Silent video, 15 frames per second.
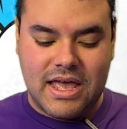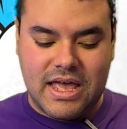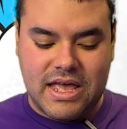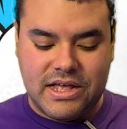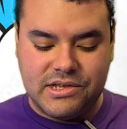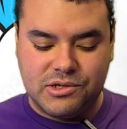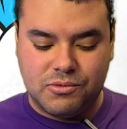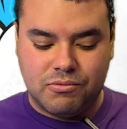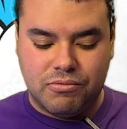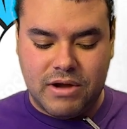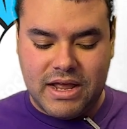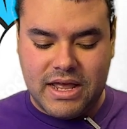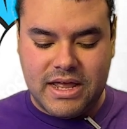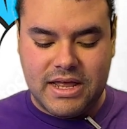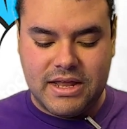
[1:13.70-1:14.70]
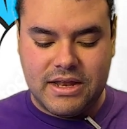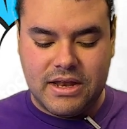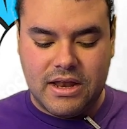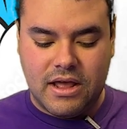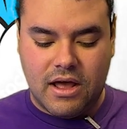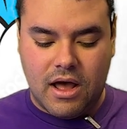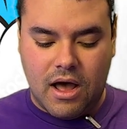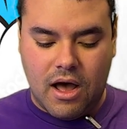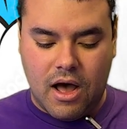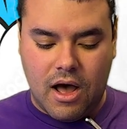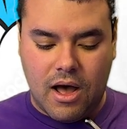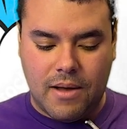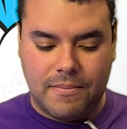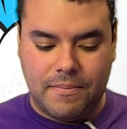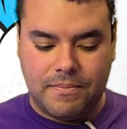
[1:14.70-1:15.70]
is written,
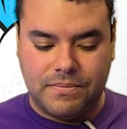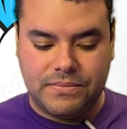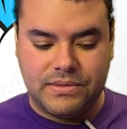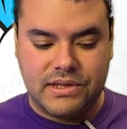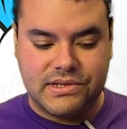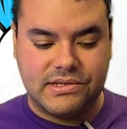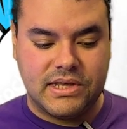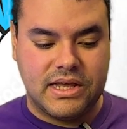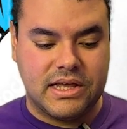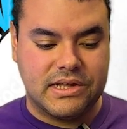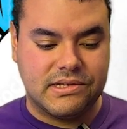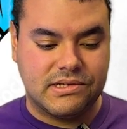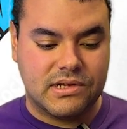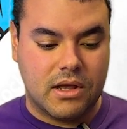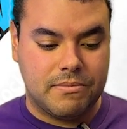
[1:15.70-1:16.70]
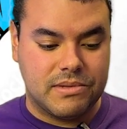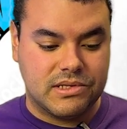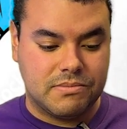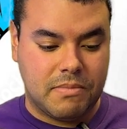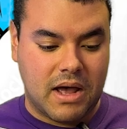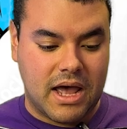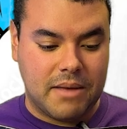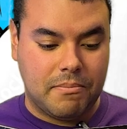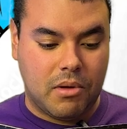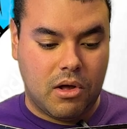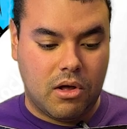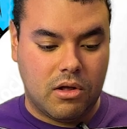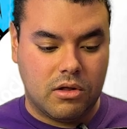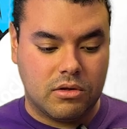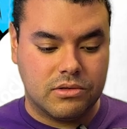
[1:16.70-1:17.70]
let's see, it's by
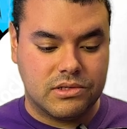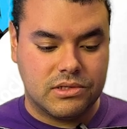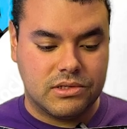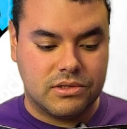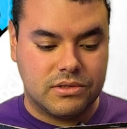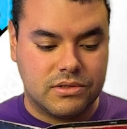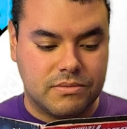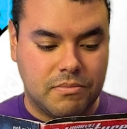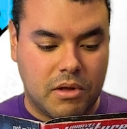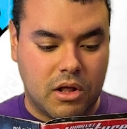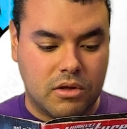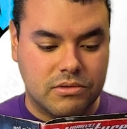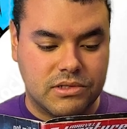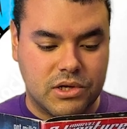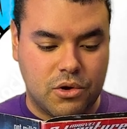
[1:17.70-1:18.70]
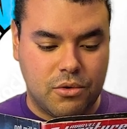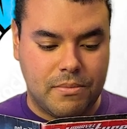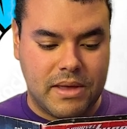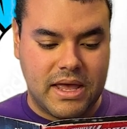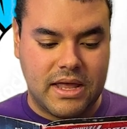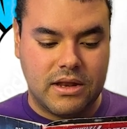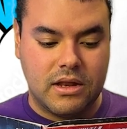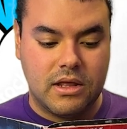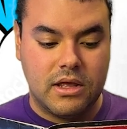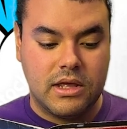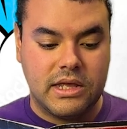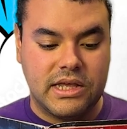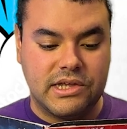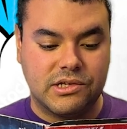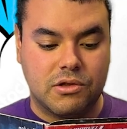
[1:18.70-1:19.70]
Paul Tobin.
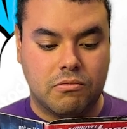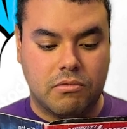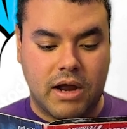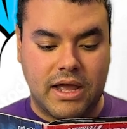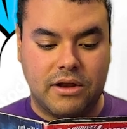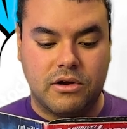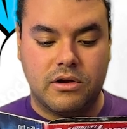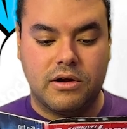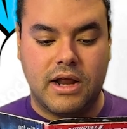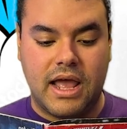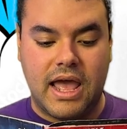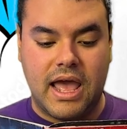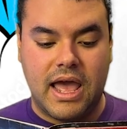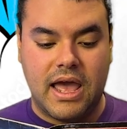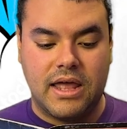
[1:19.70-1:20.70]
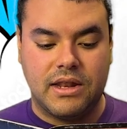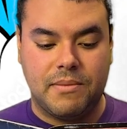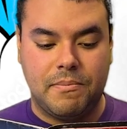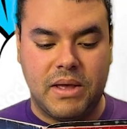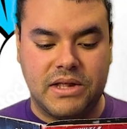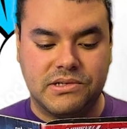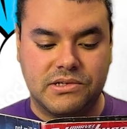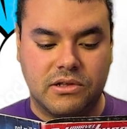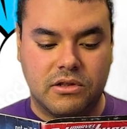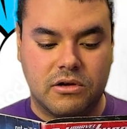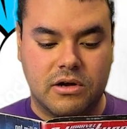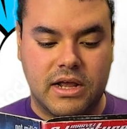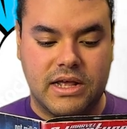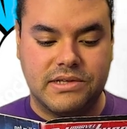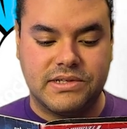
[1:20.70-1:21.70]
He's the writer, and the
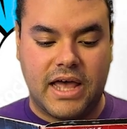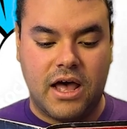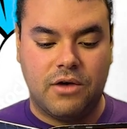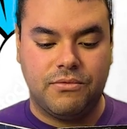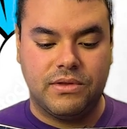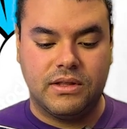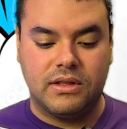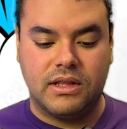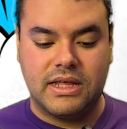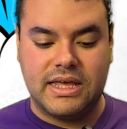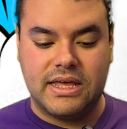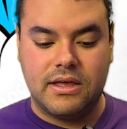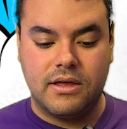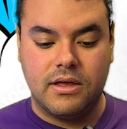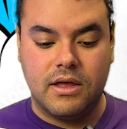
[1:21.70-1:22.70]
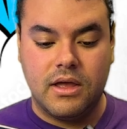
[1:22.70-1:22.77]
penciler is Alvin Lee.